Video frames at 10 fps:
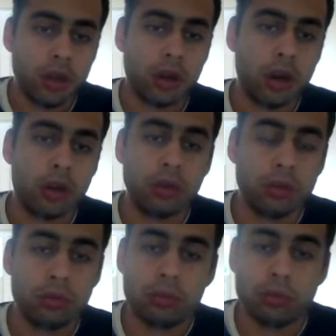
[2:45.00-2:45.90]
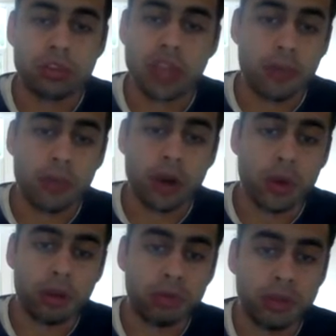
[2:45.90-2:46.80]
go somewhere
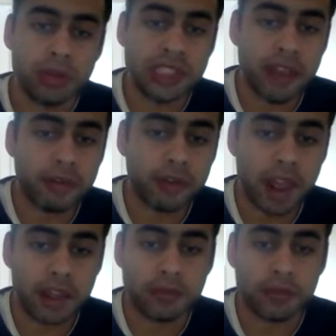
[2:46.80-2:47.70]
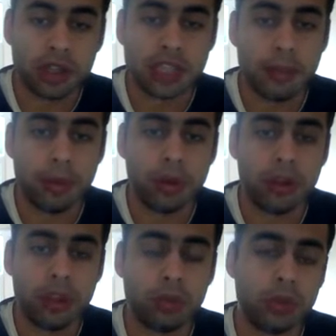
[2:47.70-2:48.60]
where it will be safe, right? For
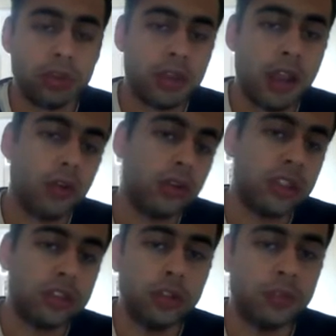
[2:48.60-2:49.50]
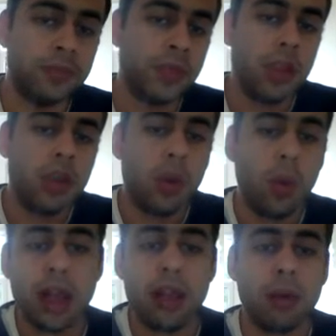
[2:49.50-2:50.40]
example, it would take on d2.
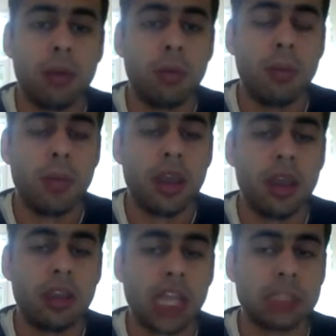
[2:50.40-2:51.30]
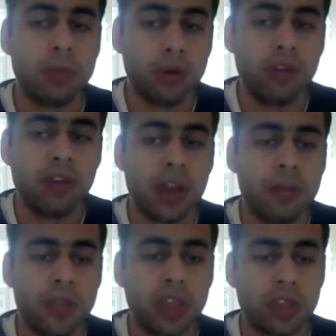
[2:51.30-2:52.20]
Well, it has been
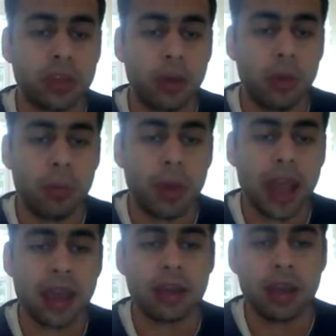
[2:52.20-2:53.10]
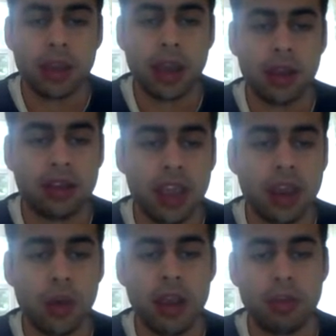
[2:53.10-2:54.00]
proven that black can
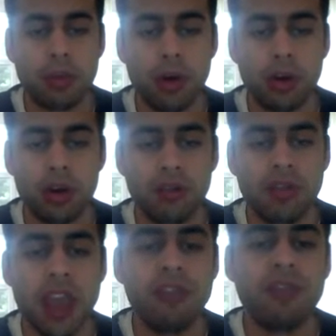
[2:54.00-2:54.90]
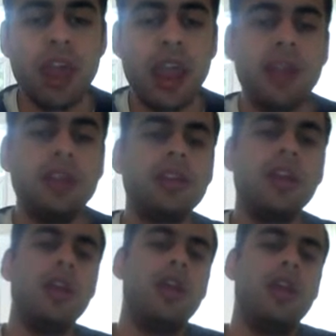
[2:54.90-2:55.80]
take away the pawn on e5, and